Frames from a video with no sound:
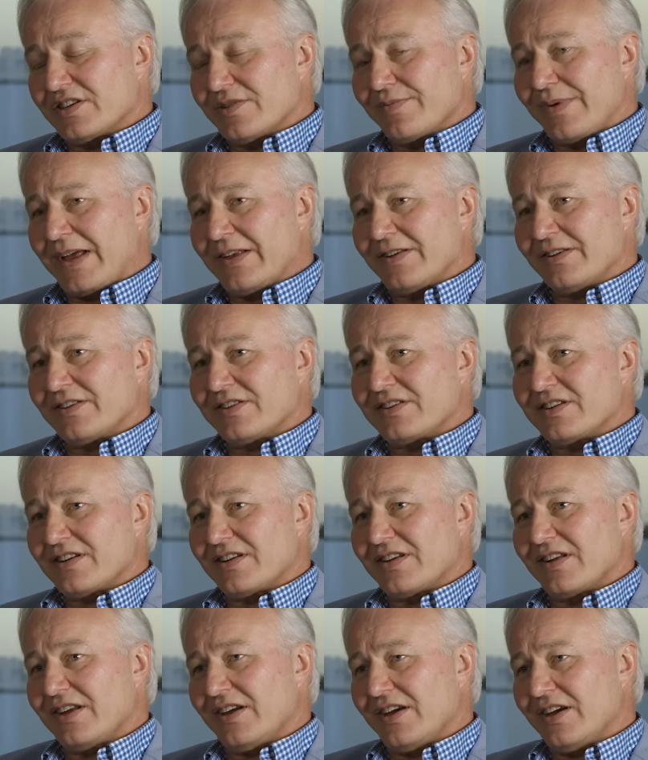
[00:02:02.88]
demand
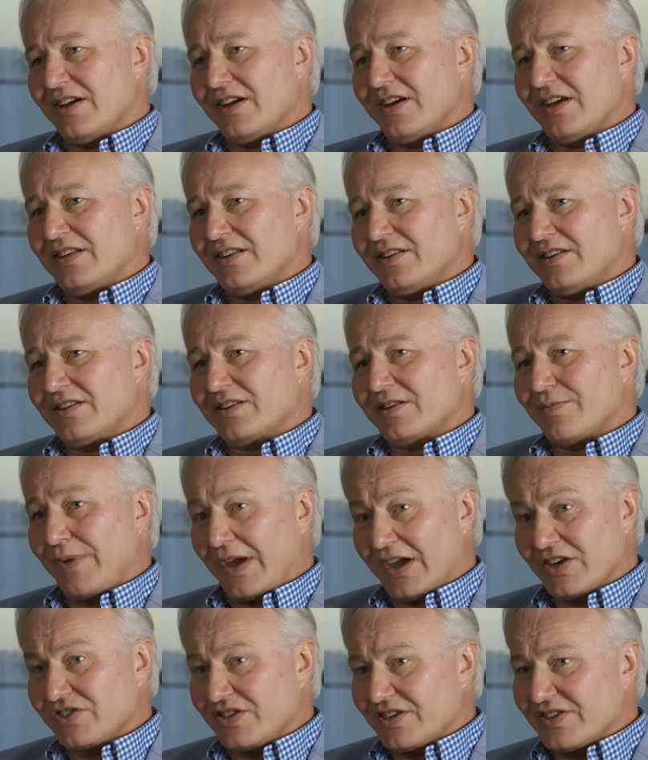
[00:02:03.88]
in the
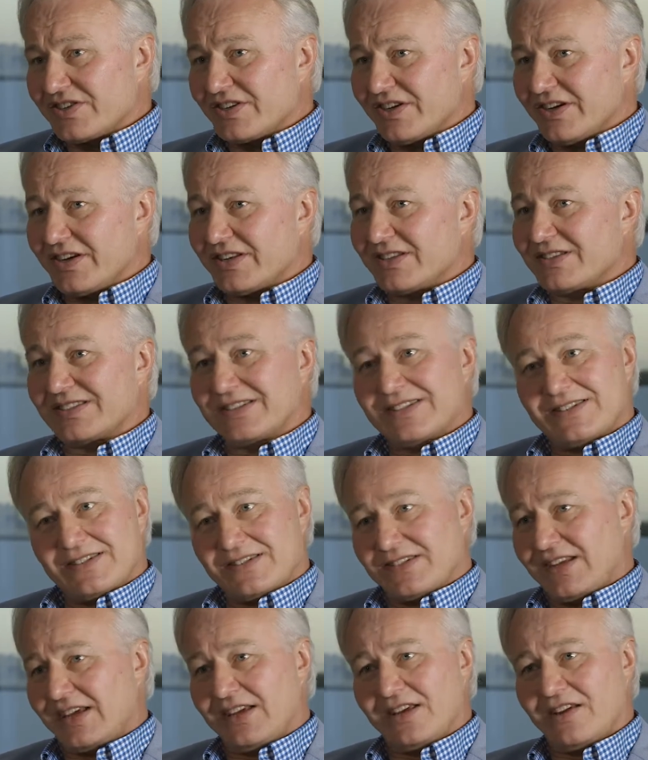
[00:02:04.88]
packaging side
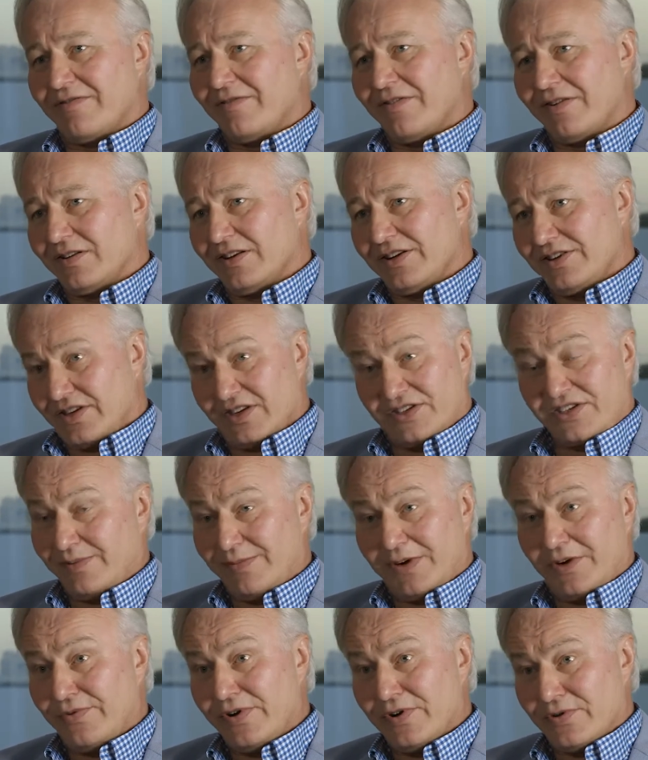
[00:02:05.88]
taking a
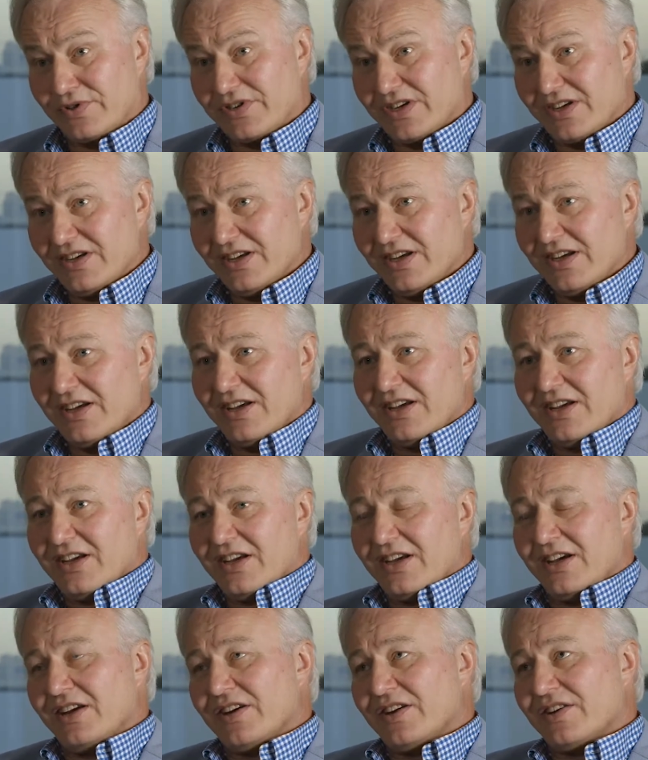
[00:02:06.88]
similar route.
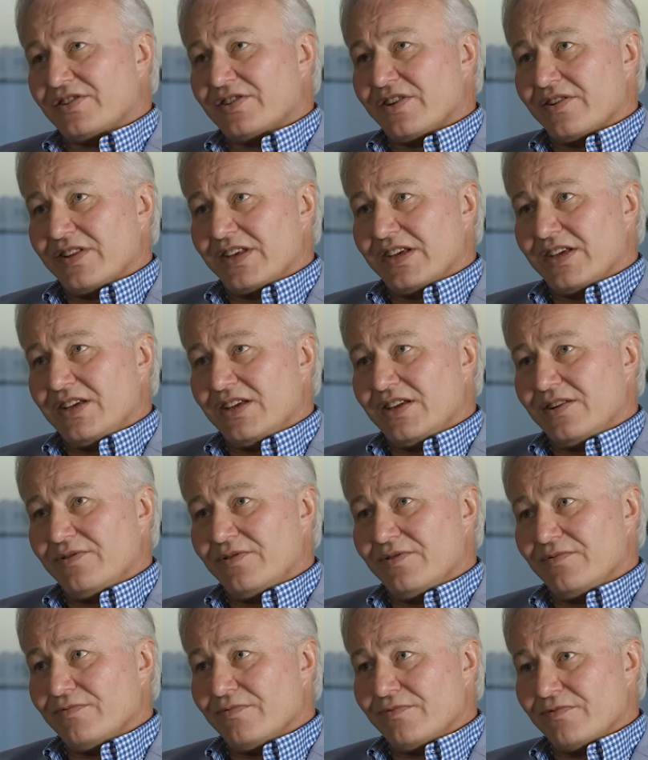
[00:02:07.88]
So
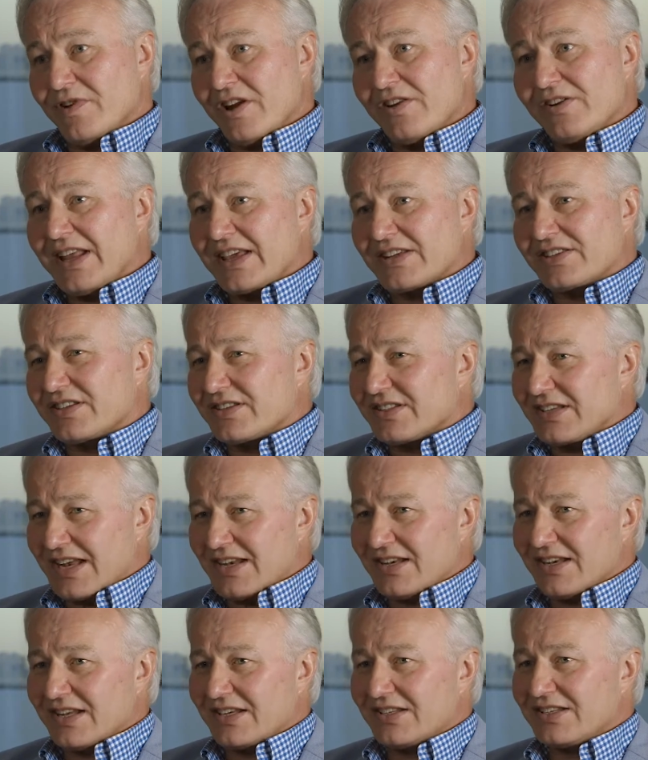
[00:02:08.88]
the run lengths are
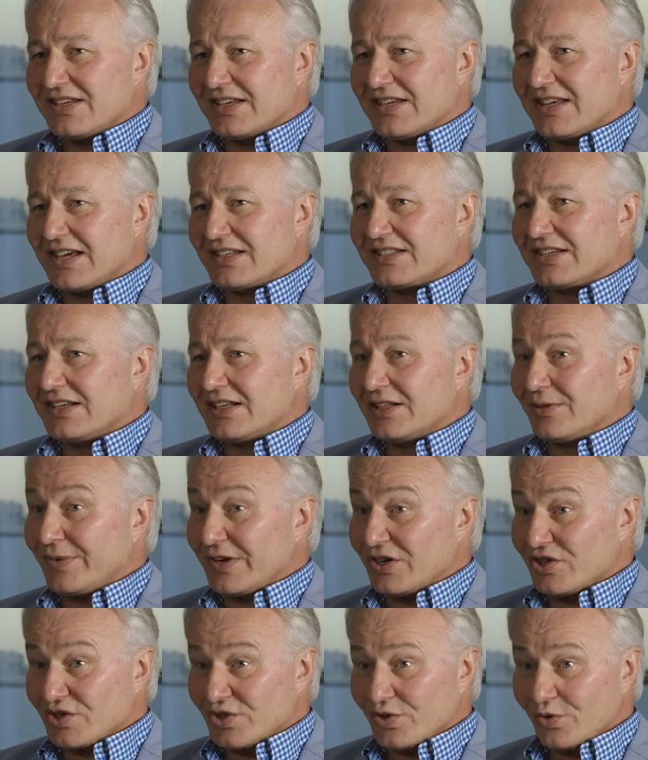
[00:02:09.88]
tending to get a little
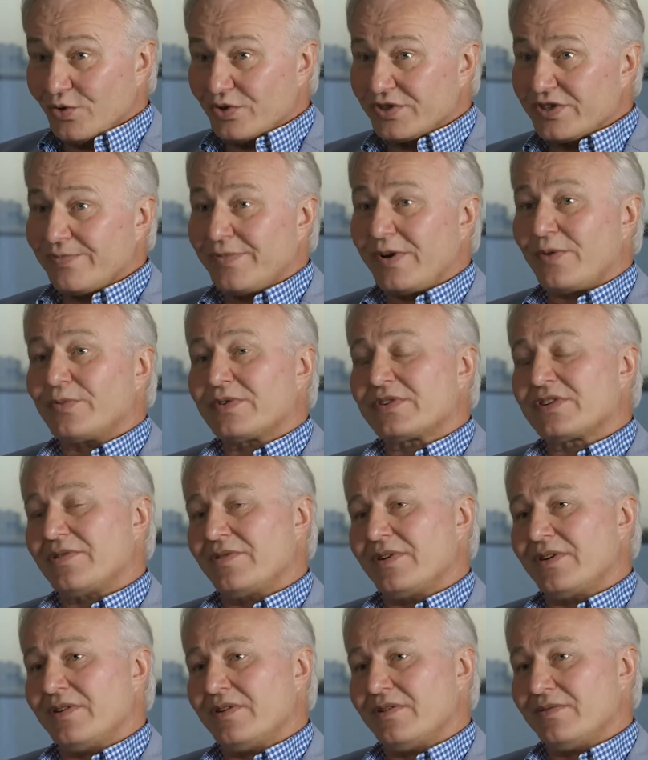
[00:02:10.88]
bit shorter, but we're
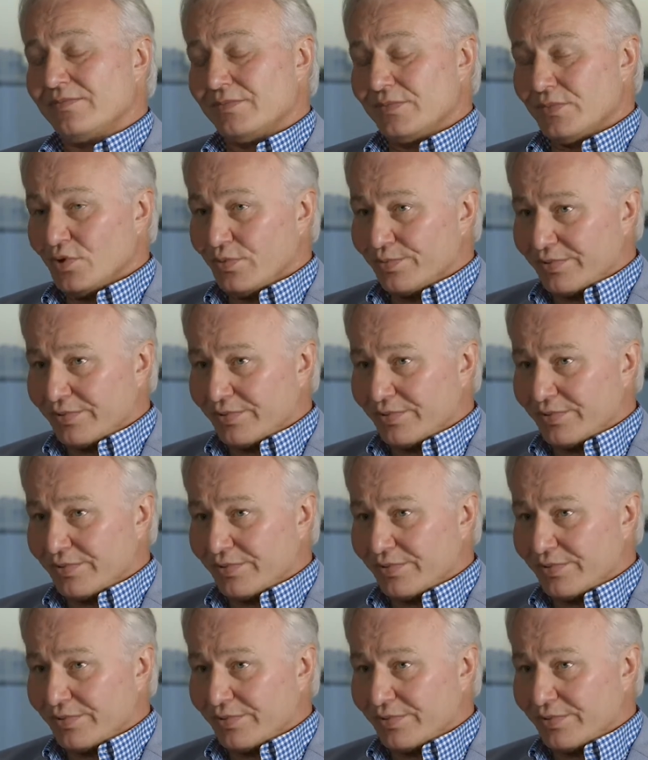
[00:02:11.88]
doing more